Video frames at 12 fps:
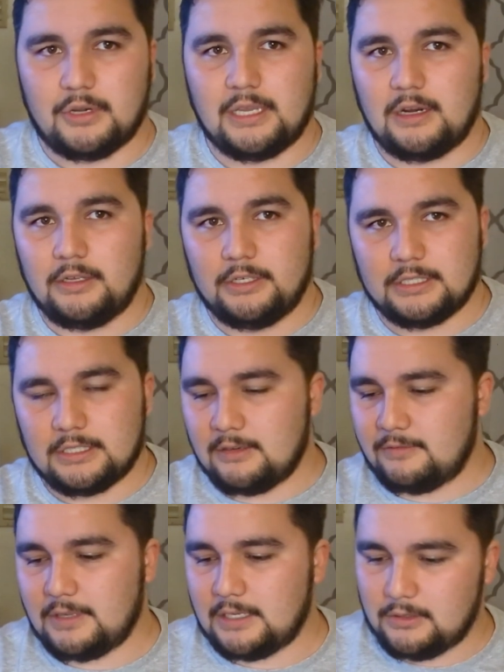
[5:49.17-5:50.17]
Get all your
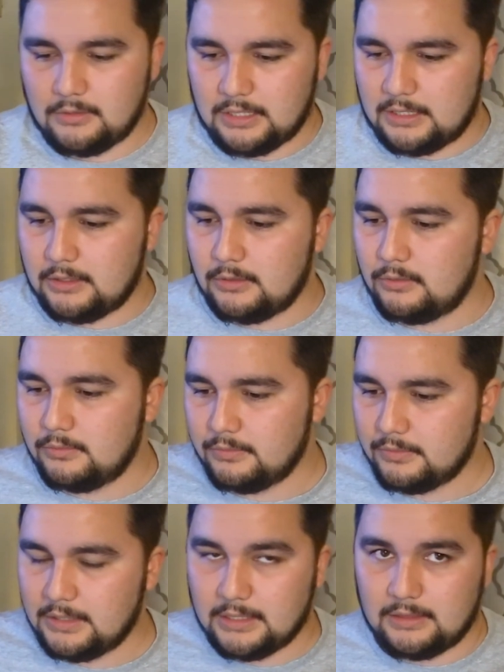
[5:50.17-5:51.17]
stuff that you need to do
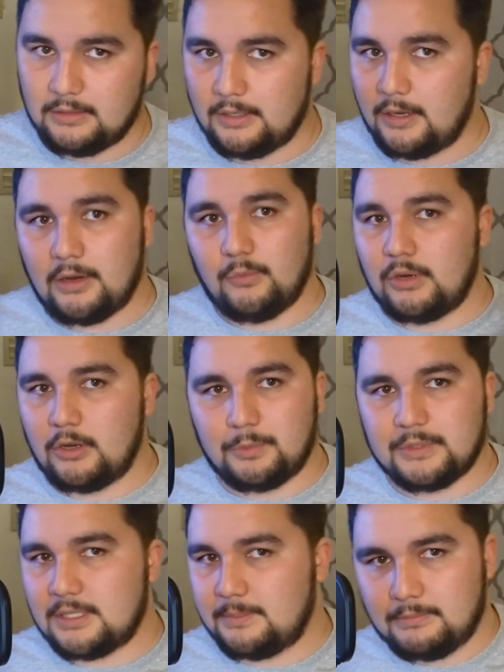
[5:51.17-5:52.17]
in there. And when it
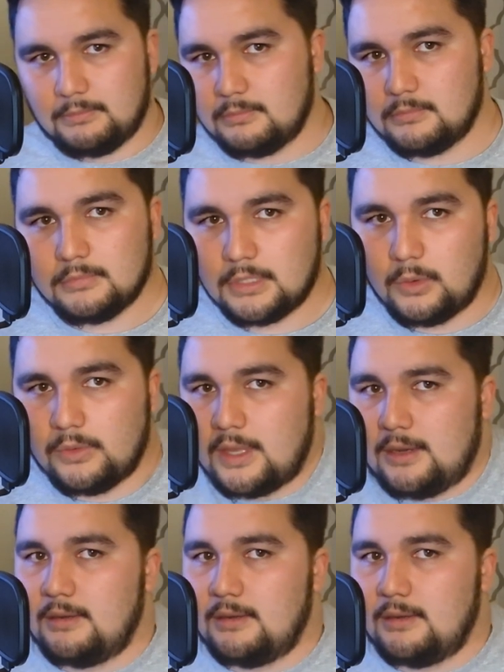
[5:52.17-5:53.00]
opens up, go then.